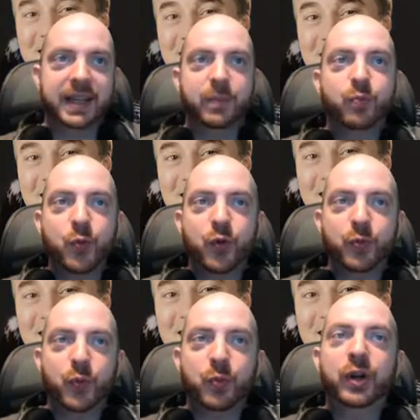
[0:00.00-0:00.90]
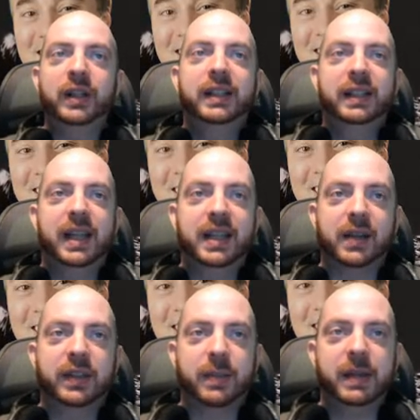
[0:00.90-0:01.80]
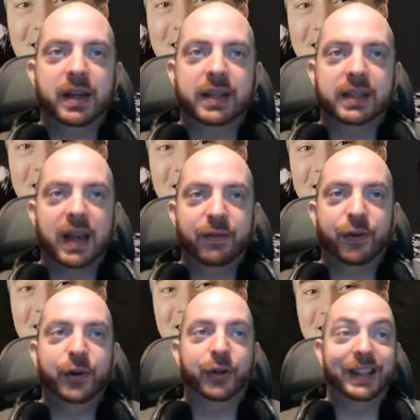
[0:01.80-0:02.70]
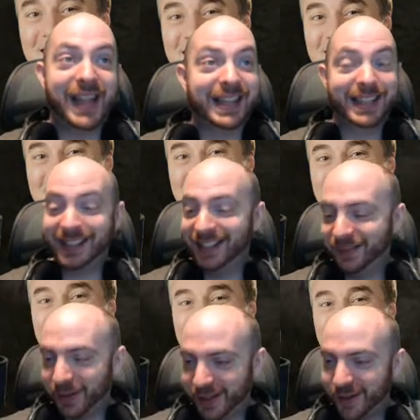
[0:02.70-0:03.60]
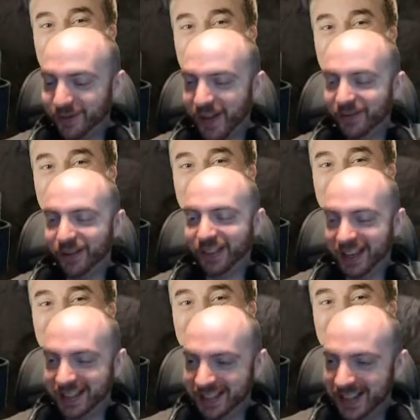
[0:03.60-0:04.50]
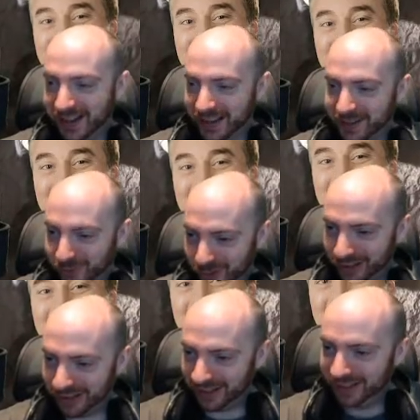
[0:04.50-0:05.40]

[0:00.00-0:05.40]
Get yourself something nice. And frugal. Yes. My two favourite things. Nice and frugal.